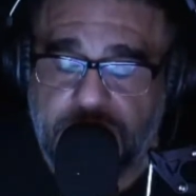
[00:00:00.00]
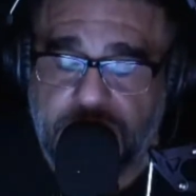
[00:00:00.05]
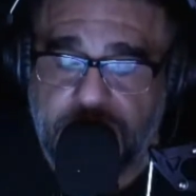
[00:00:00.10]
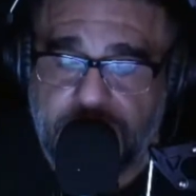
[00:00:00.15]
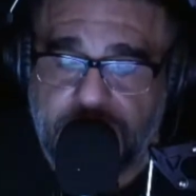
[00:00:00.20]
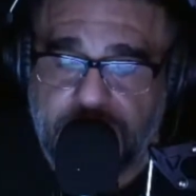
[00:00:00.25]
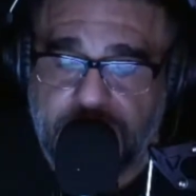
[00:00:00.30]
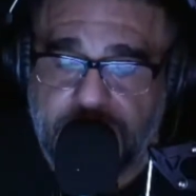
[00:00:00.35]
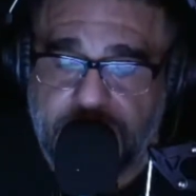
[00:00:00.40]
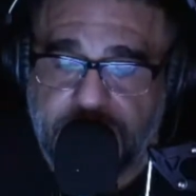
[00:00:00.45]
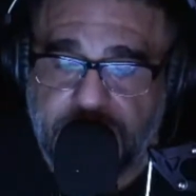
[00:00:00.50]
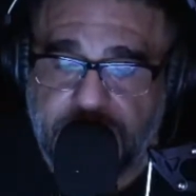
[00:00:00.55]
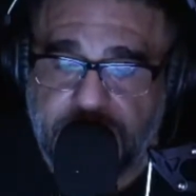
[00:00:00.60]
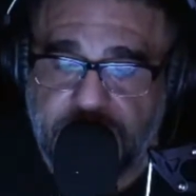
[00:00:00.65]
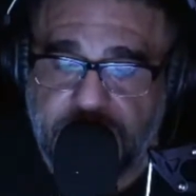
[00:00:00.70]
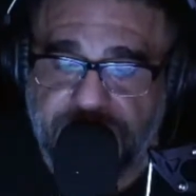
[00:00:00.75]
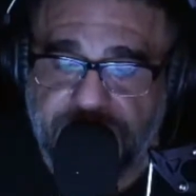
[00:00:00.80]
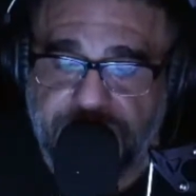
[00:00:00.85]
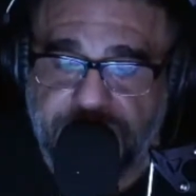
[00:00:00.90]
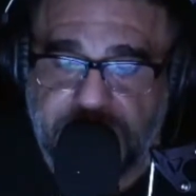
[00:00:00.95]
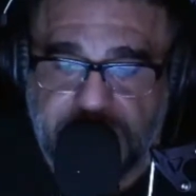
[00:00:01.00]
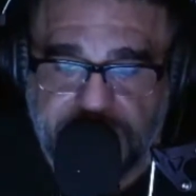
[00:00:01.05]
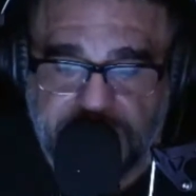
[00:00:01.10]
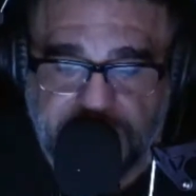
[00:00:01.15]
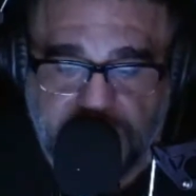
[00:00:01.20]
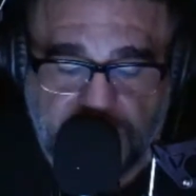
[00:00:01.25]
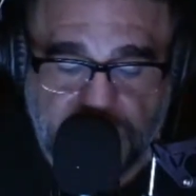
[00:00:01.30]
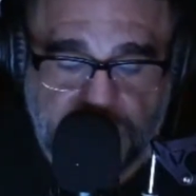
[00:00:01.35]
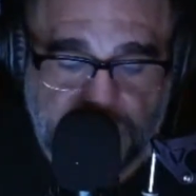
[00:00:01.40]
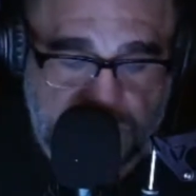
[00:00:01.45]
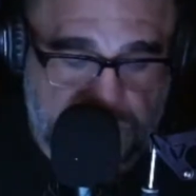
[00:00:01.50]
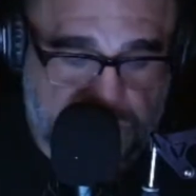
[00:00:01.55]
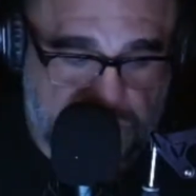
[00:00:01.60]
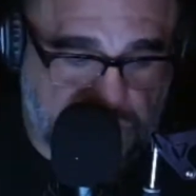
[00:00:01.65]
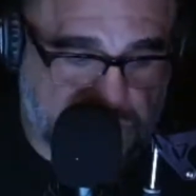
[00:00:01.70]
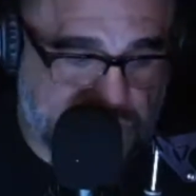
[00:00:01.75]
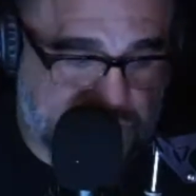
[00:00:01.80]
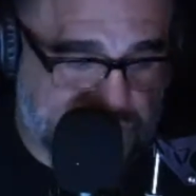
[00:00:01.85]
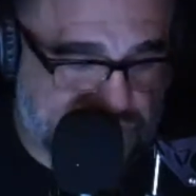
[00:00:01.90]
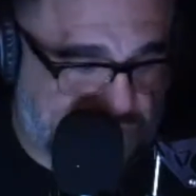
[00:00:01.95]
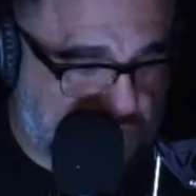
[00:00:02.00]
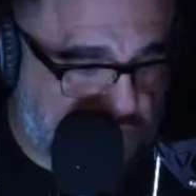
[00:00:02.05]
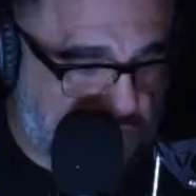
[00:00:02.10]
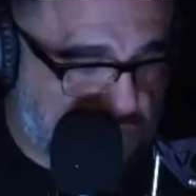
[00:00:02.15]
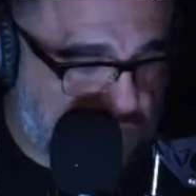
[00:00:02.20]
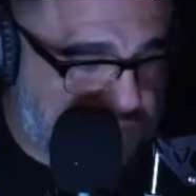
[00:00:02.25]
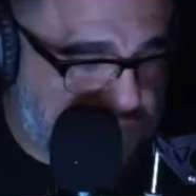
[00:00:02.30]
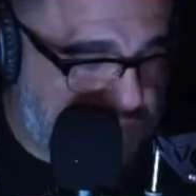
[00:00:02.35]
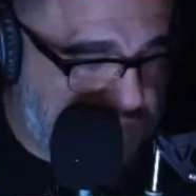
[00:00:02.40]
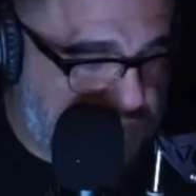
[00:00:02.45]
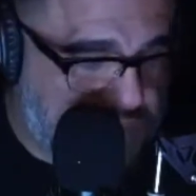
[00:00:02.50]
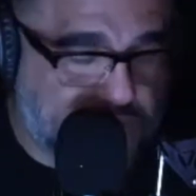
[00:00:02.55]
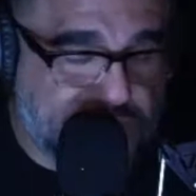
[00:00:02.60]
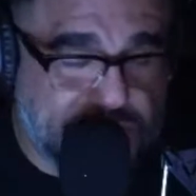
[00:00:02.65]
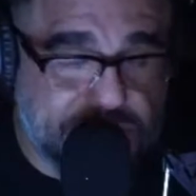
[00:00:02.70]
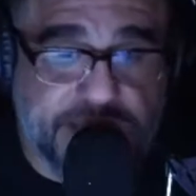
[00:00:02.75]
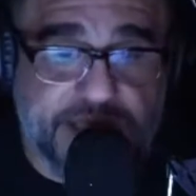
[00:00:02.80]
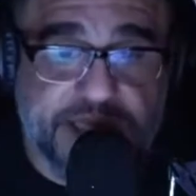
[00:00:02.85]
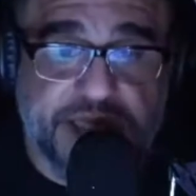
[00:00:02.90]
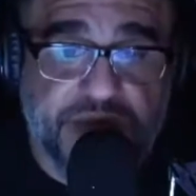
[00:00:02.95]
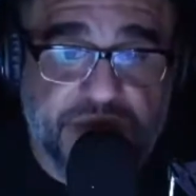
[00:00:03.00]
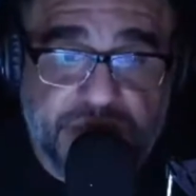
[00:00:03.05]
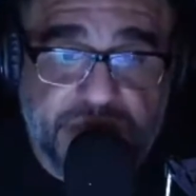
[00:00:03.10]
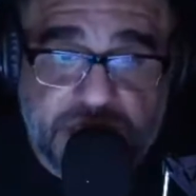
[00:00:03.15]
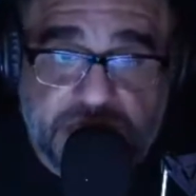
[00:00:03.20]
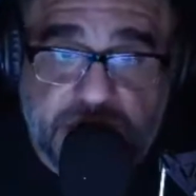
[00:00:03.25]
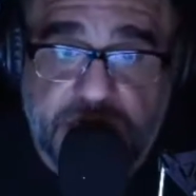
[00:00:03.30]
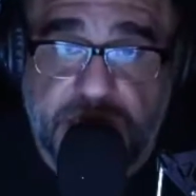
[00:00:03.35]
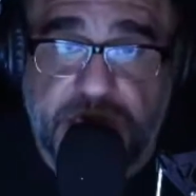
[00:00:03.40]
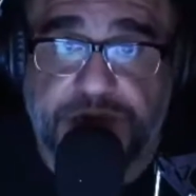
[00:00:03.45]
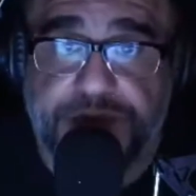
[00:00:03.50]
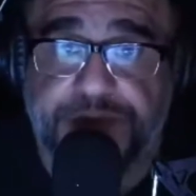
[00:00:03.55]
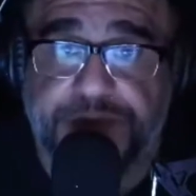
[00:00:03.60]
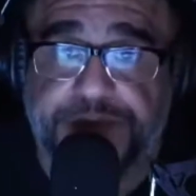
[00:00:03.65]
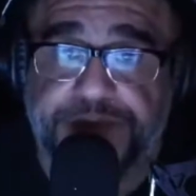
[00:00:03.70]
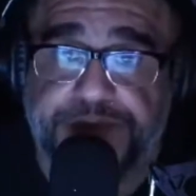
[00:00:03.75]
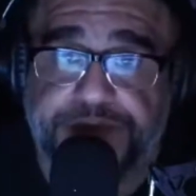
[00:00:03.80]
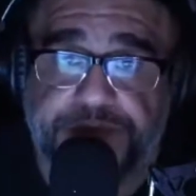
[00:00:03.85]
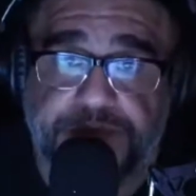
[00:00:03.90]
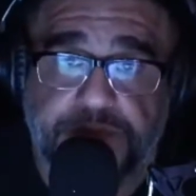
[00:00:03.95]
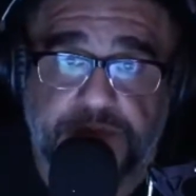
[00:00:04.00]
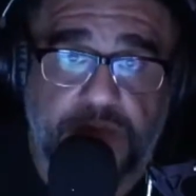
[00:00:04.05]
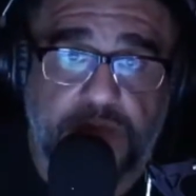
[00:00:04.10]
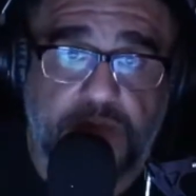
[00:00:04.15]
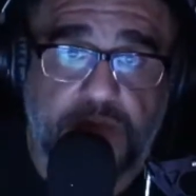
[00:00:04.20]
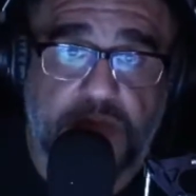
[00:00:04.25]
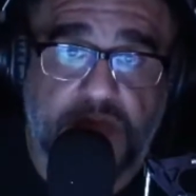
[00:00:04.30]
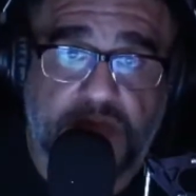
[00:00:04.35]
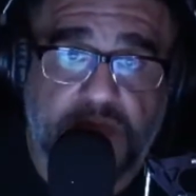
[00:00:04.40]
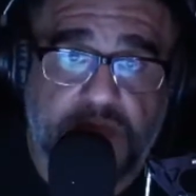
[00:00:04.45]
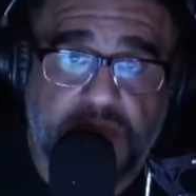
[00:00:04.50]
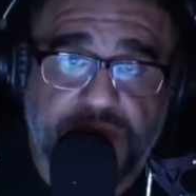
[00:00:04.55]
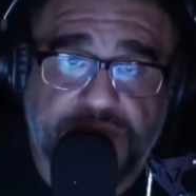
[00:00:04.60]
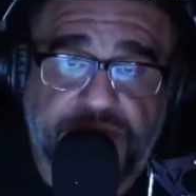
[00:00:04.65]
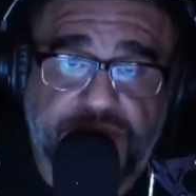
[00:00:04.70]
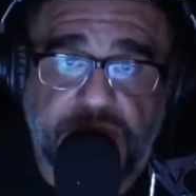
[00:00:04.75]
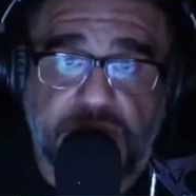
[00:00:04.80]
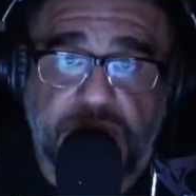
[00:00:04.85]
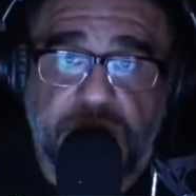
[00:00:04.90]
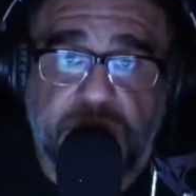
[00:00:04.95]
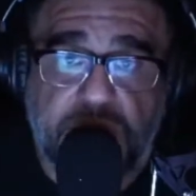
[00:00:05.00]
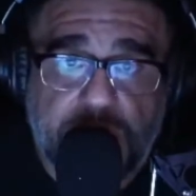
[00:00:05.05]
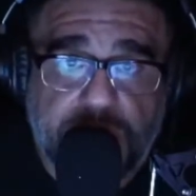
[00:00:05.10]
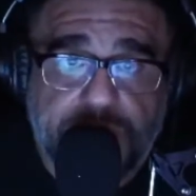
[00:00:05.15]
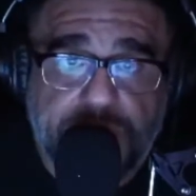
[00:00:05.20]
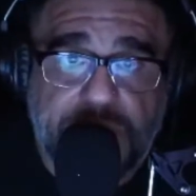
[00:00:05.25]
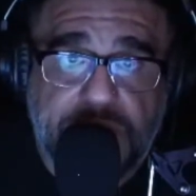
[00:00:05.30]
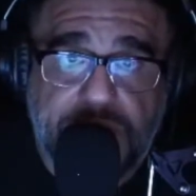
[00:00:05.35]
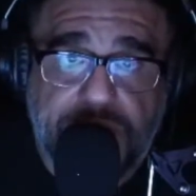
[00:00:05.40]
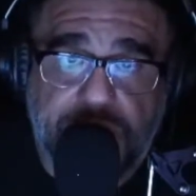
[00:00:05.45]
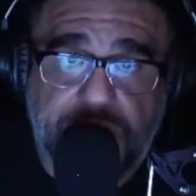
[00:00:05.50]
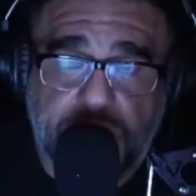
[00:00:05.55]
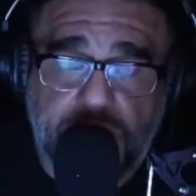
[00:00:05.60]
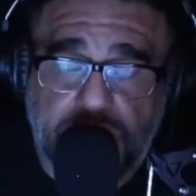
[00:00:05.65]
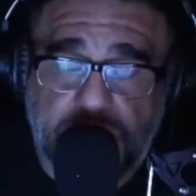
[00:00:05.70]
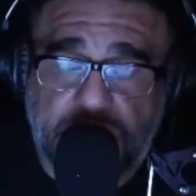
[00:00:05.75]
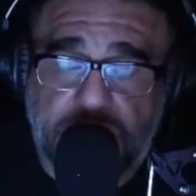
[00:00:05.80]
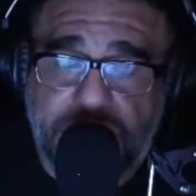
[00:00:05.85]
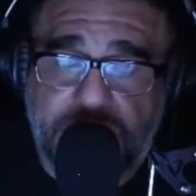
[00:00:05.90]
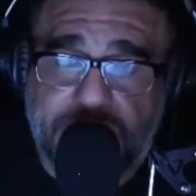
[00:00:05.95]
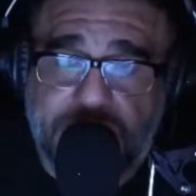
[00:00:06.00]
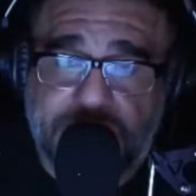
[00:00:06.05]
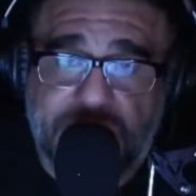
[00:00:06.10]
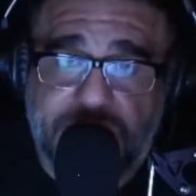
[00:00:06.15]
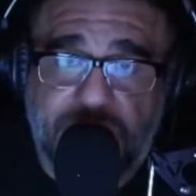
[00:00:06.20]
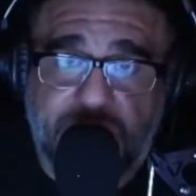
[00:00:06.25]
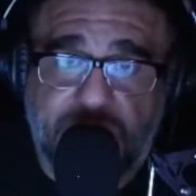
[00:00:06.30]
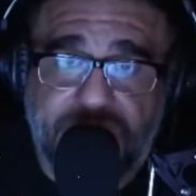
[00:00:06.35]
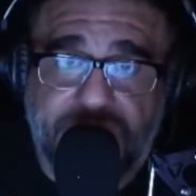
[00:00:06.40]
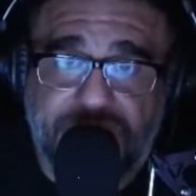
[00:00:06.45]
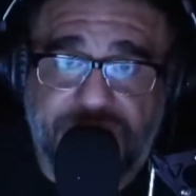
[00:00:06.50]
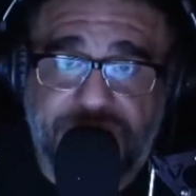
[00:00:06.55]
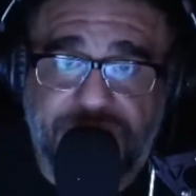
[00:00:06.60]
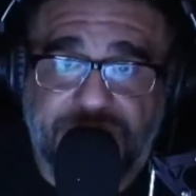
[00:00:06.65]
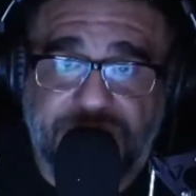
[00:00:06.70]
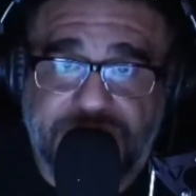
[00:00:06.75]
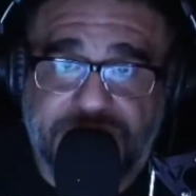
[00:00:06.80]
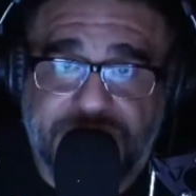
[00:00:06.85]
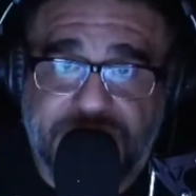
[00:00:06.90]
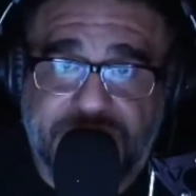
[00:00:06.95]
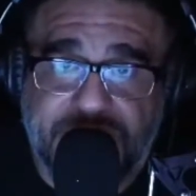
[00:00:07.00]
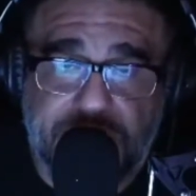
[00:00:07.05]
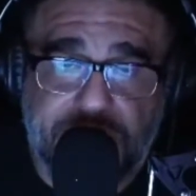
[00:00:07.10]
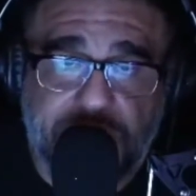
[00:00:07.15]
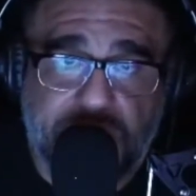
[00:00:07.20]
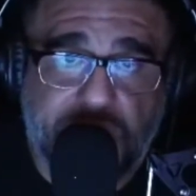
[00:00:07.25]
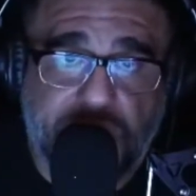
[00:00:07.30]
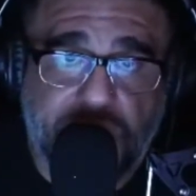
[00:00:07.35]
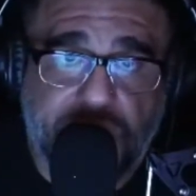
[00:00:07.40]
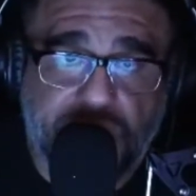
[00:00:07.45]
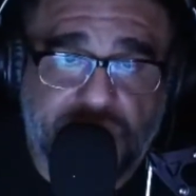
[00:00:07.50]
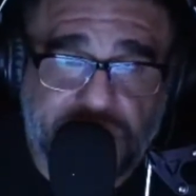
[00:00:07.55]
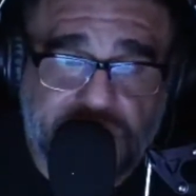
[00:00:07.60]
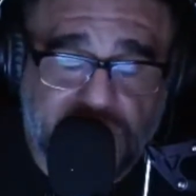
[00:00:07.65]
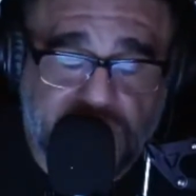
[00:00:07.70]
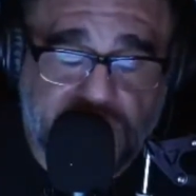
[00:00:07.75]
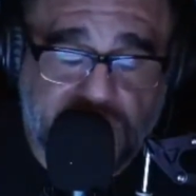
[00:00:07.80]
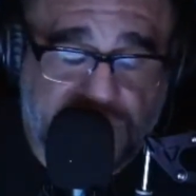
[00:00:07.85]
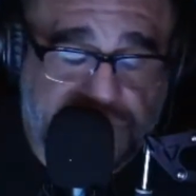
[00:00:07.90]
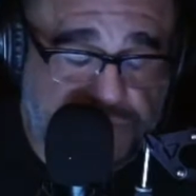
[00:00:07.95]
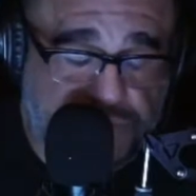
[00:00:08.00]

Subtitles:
And if people do not start taking this seriously, if the young people do not start investing in Puerto Rico,